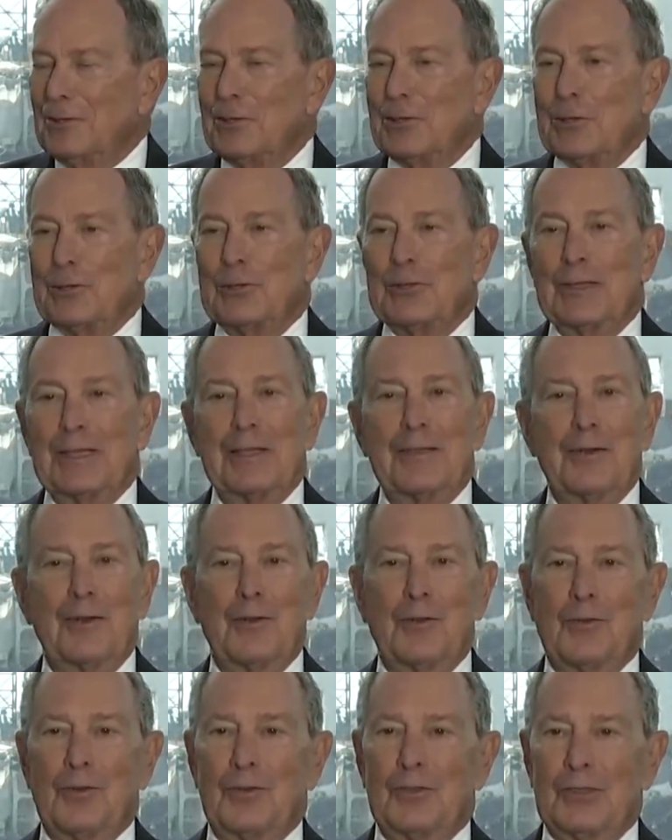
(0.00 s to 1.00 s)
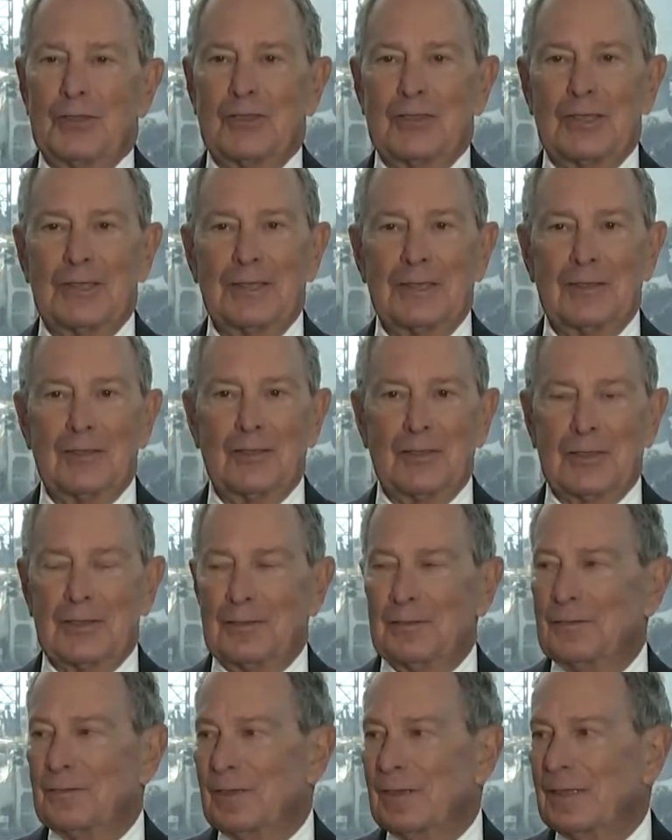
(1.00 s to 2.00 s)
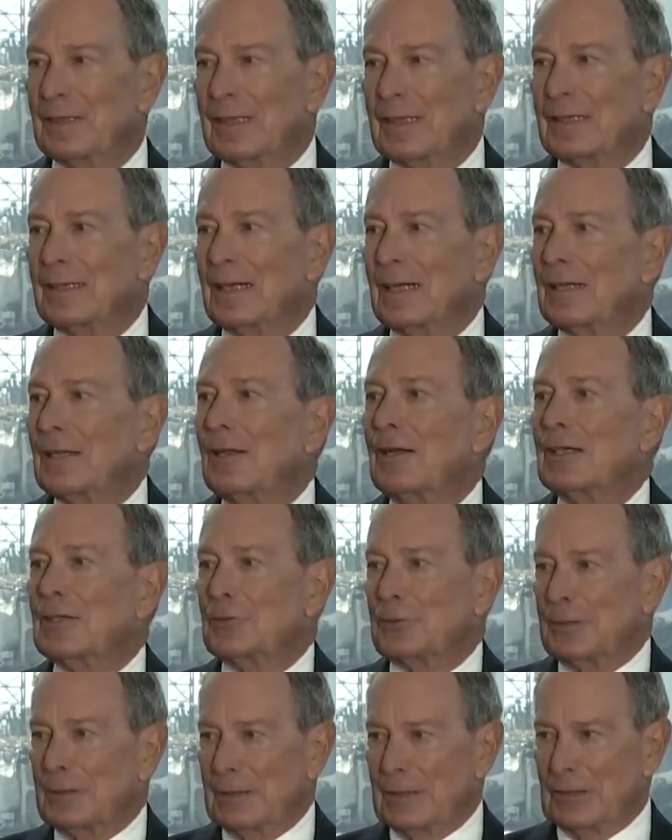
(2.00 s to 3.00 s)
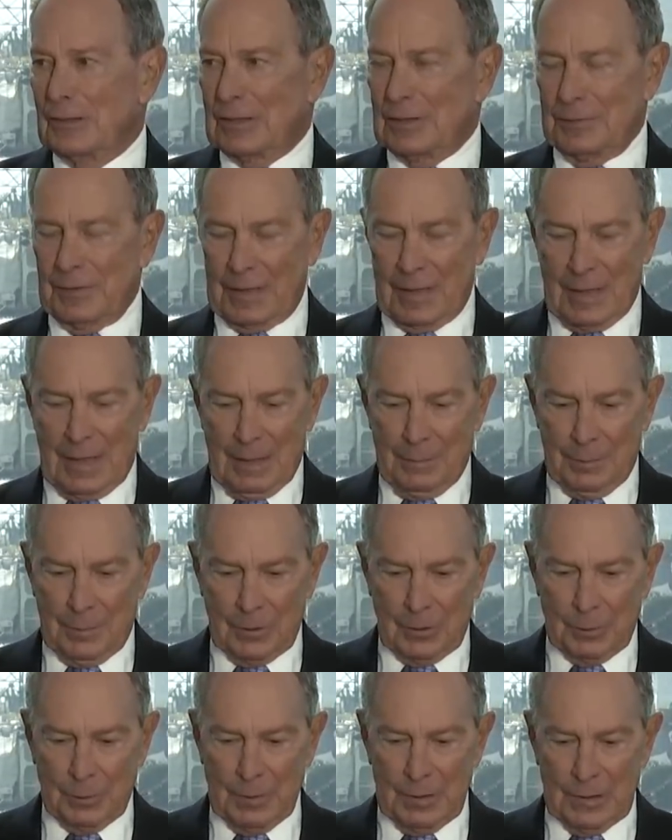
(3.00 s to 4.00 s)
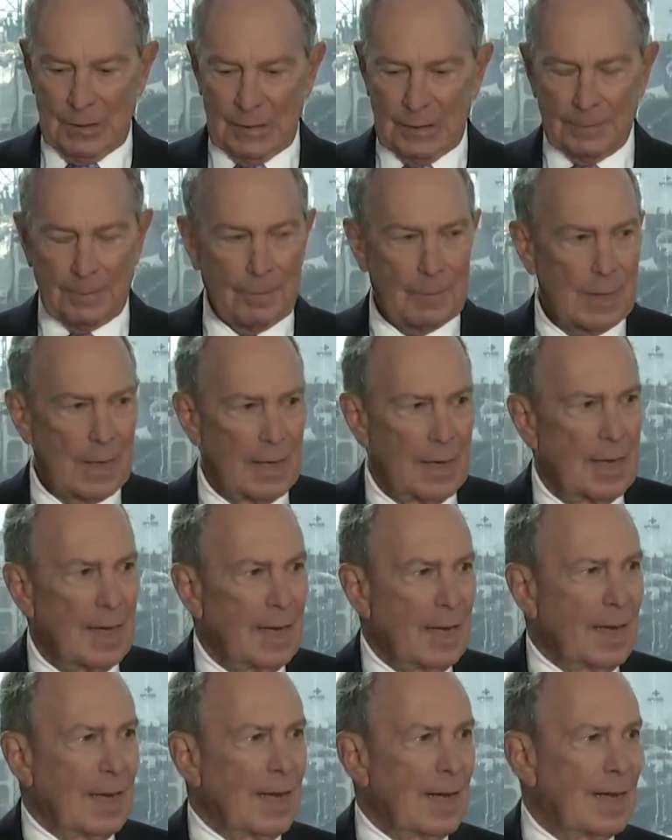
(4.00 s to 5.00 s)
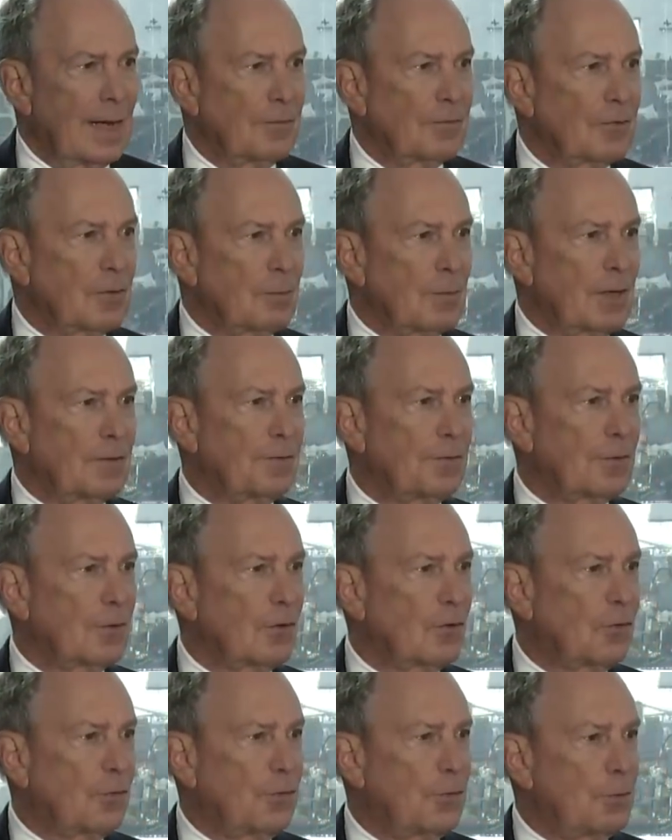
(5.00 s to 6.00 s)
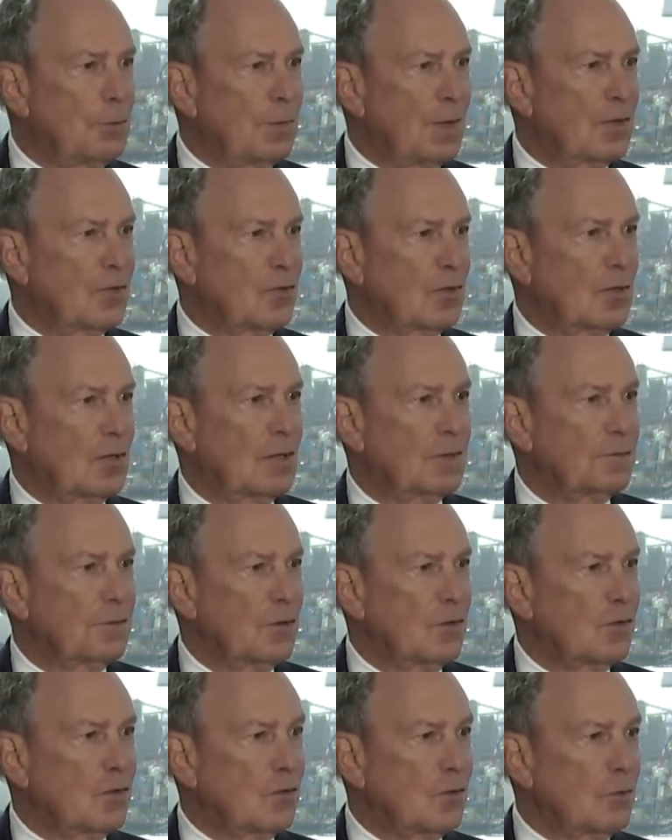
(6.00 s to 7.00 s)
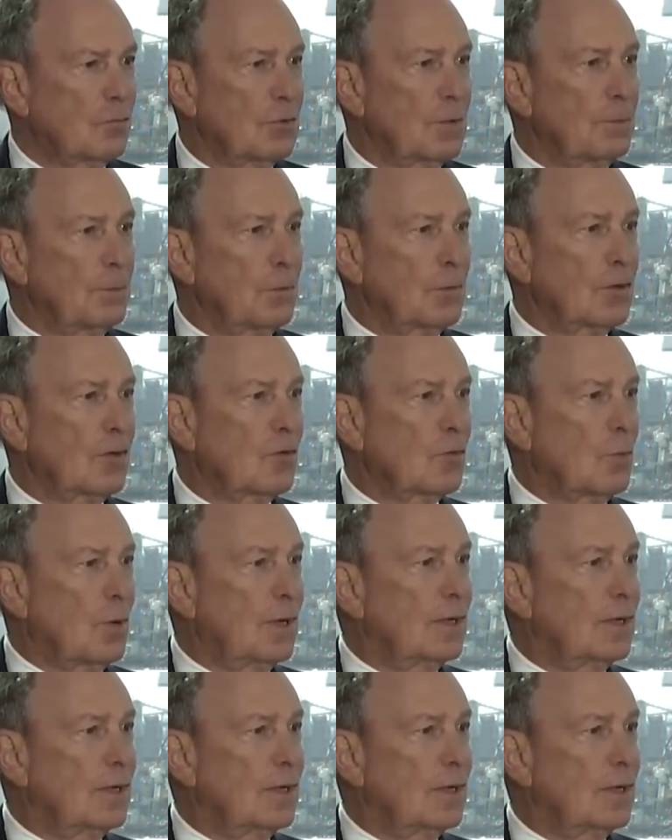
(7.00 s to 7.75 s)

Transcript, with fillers: Usually those are just a list of, a laundry list of accomplishments. After my first few months in office, reporters